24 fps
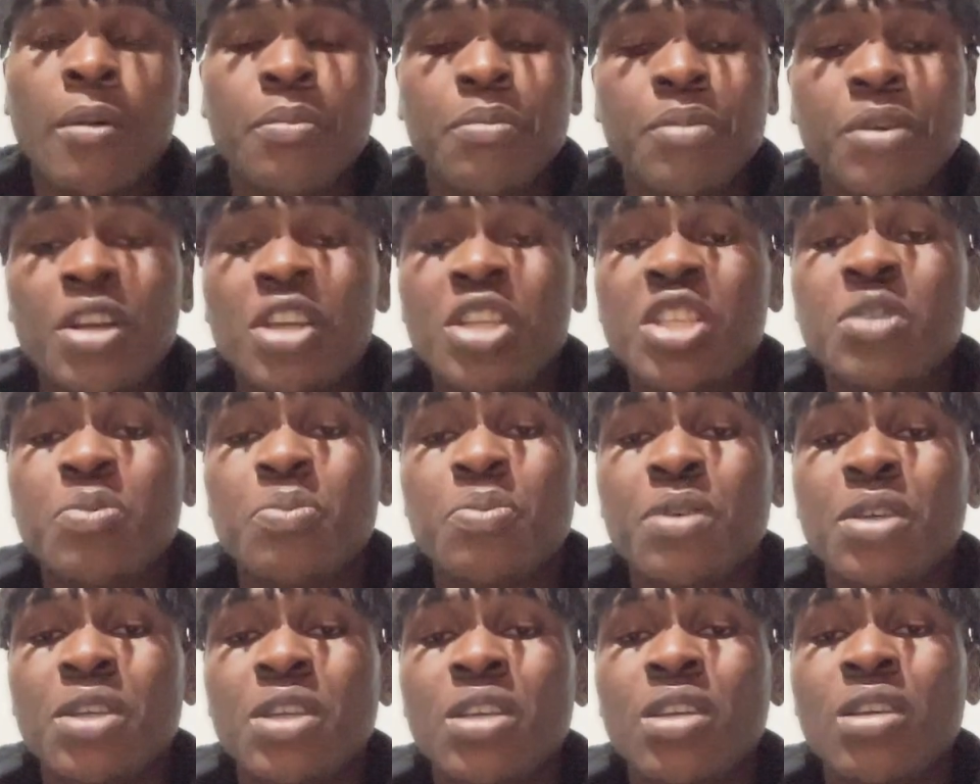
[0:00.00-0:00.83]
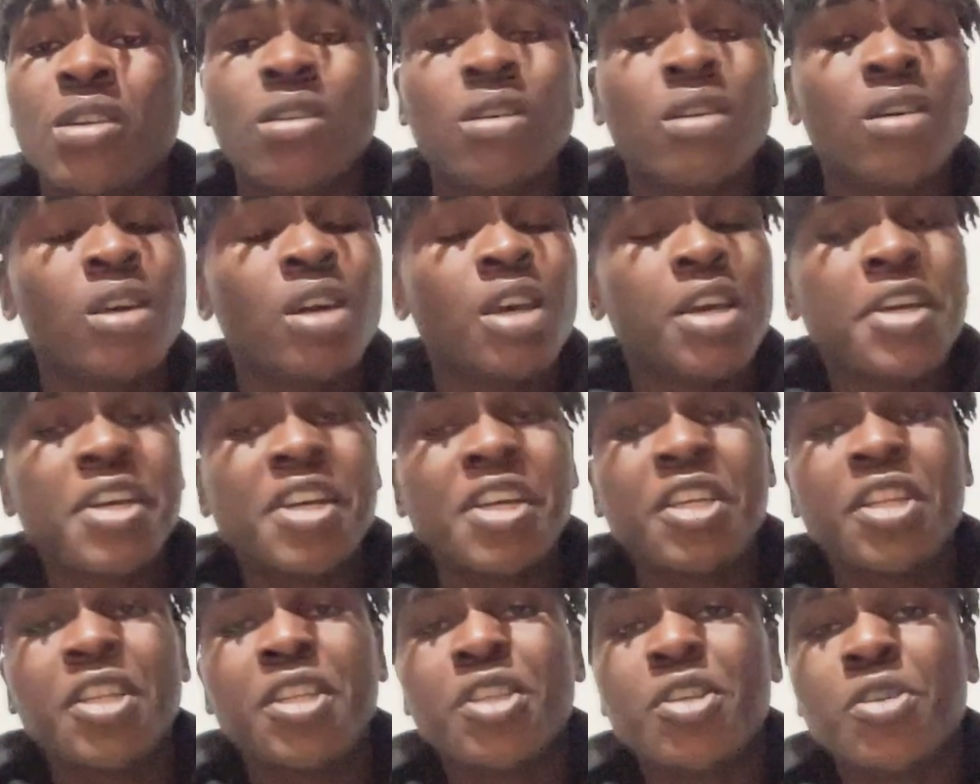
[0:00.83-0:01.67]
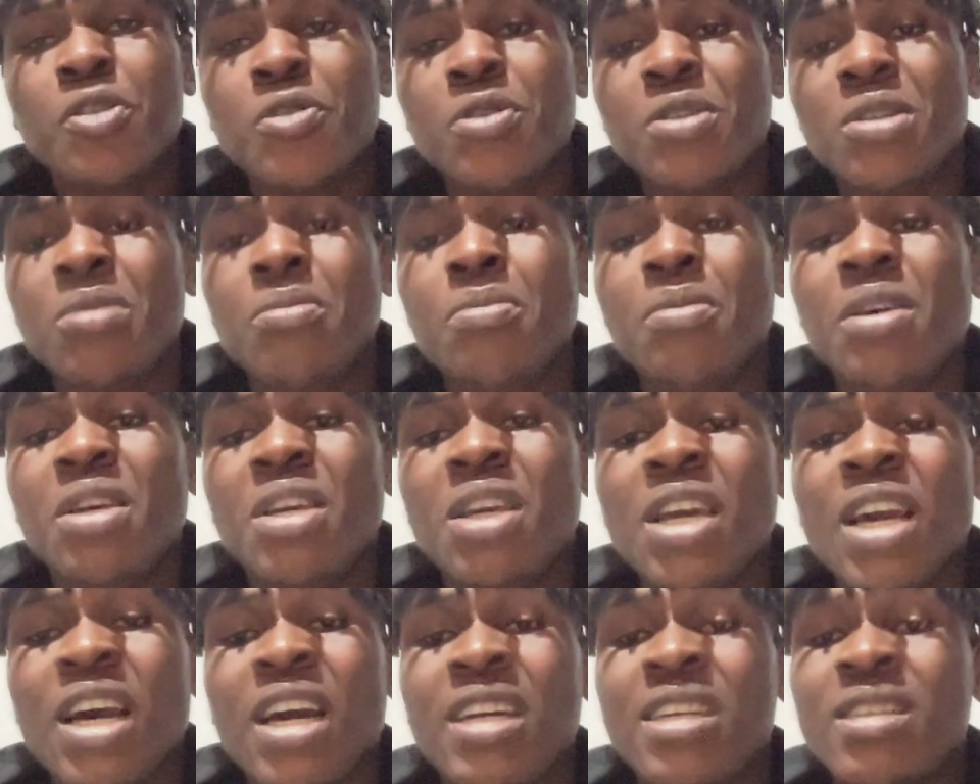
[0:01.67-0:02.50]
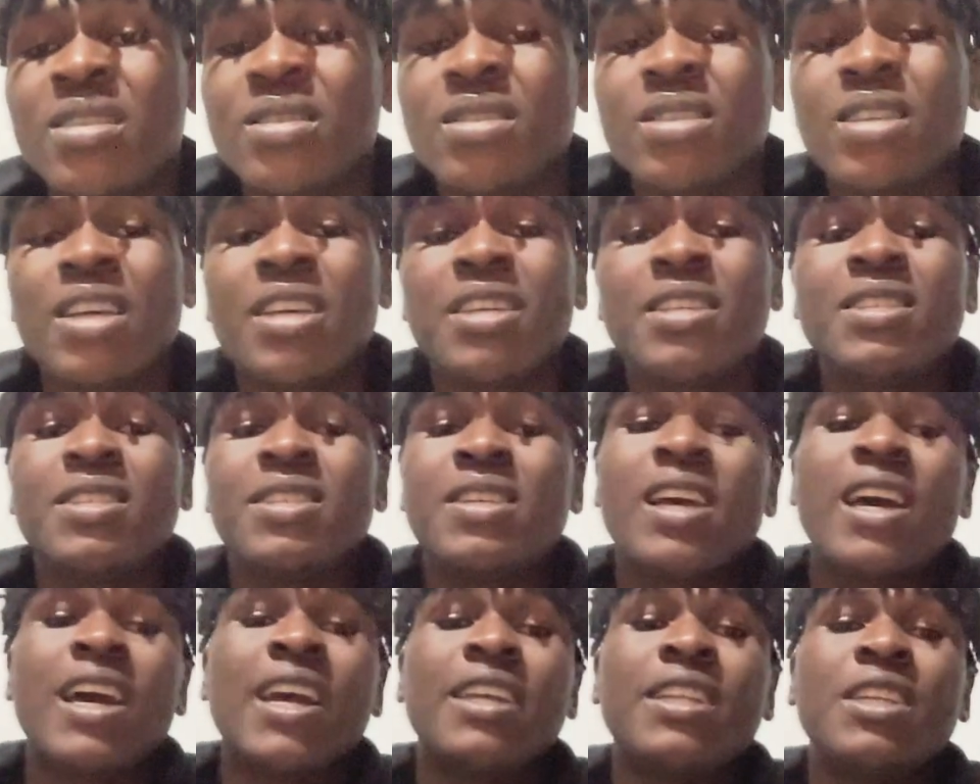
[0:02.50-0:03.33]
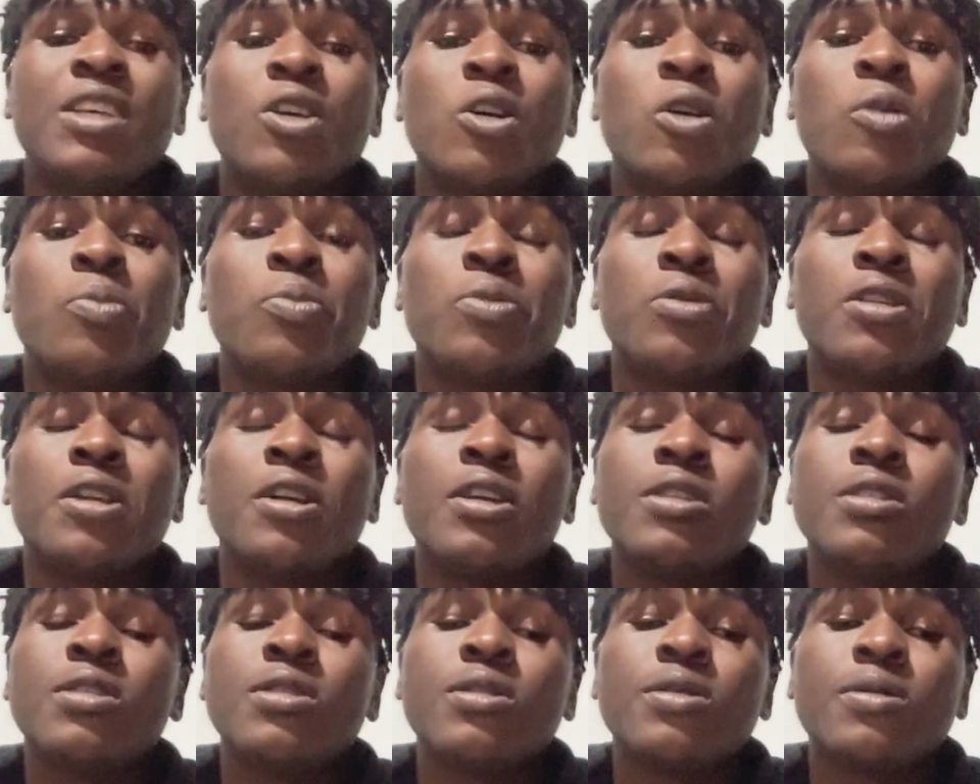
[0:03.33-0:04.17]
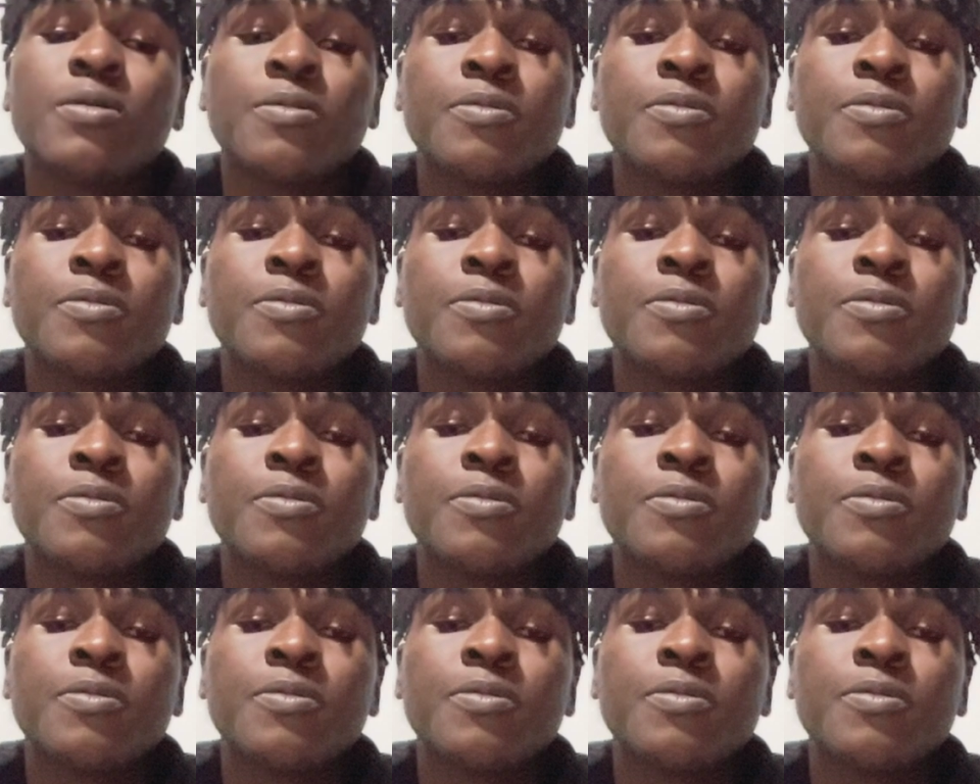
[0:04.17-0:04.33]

PHP, ADODB, and ACID components.